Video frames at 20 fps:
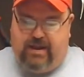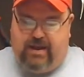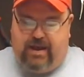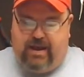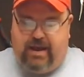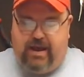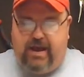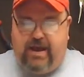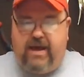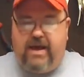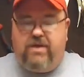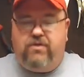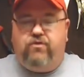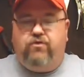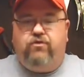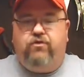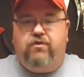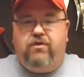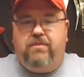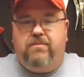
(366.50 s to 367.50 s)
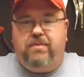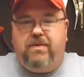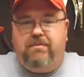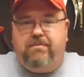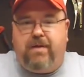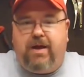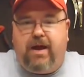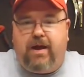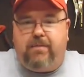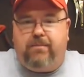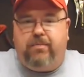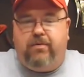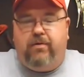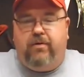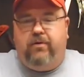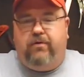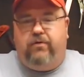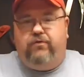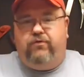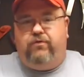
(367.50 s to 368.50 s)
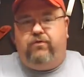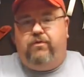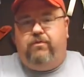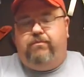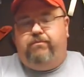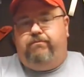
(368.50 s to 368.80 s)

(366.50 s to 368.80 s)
And should it be back purged?